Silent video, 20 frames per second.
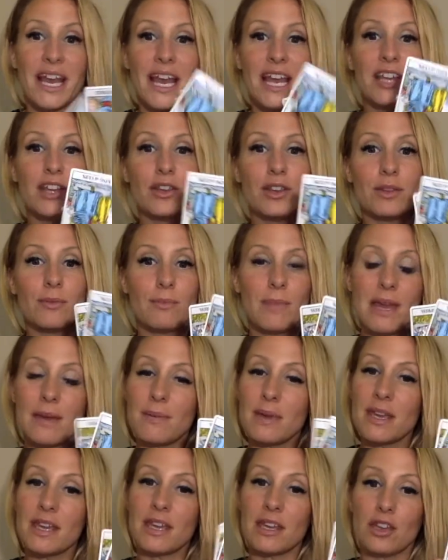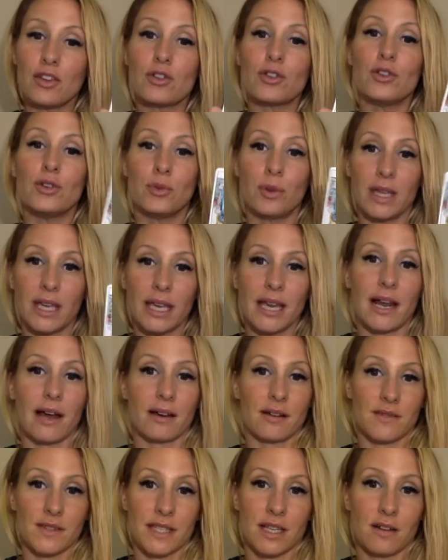And maybe you're doing it
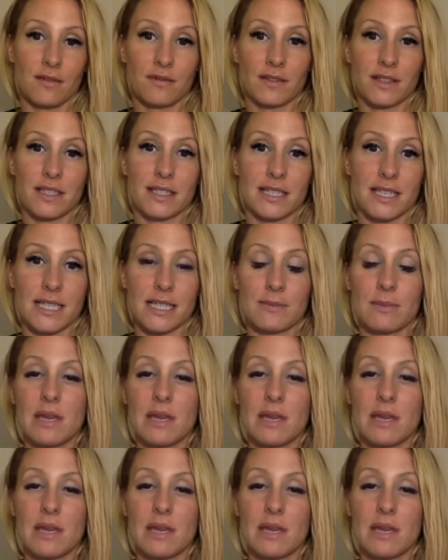out of selflessness.